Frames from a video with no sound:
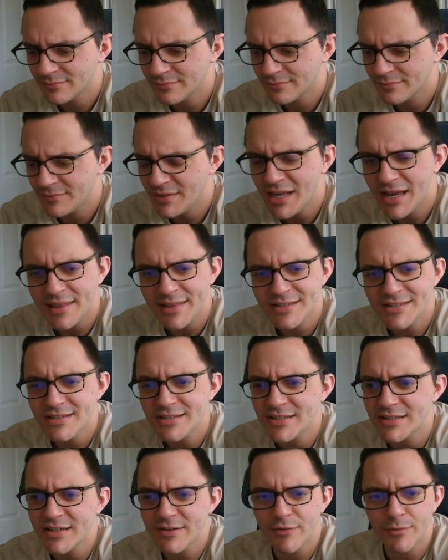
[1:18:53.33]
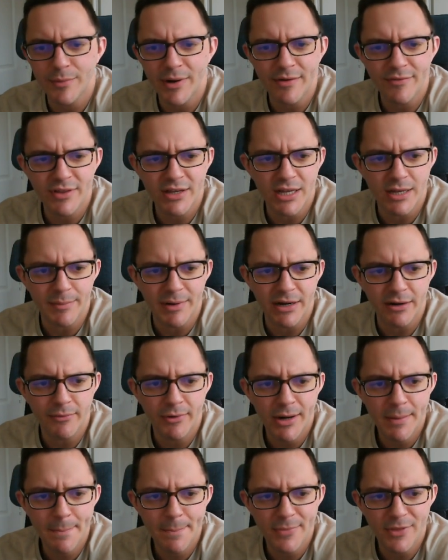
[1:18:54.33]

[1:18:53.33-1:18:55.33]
Yeah, this is a different way of thinking about it, right?